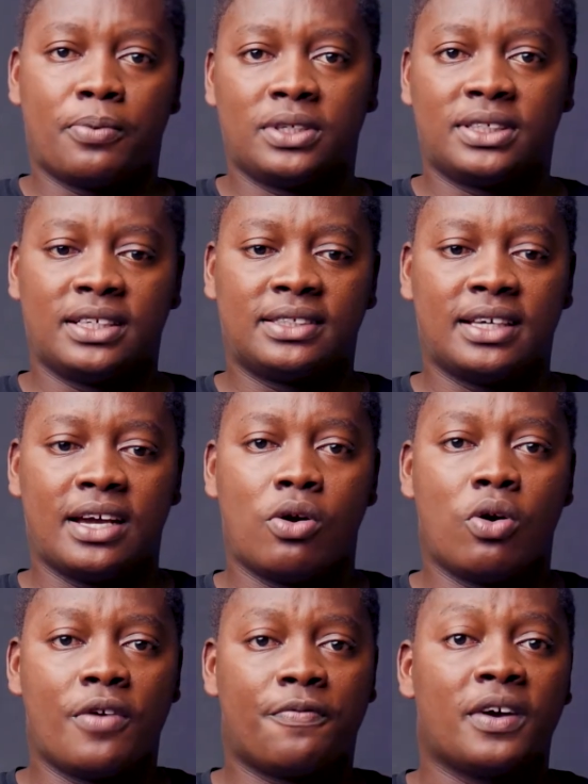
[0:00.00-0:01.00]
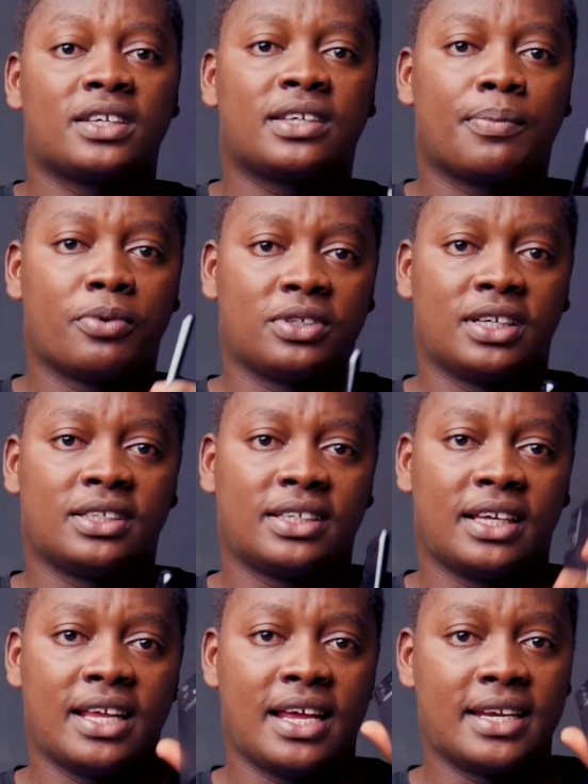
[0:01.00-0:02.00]
processor or a faster
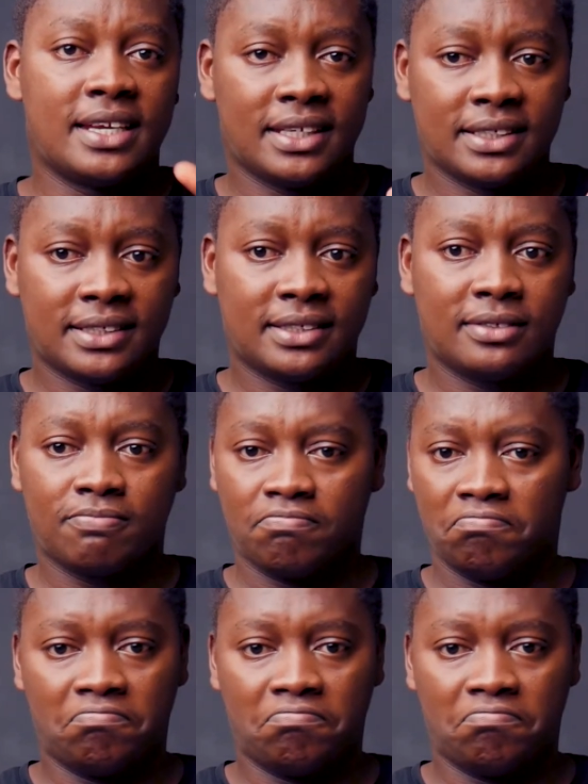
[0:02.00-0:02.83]
processor than this,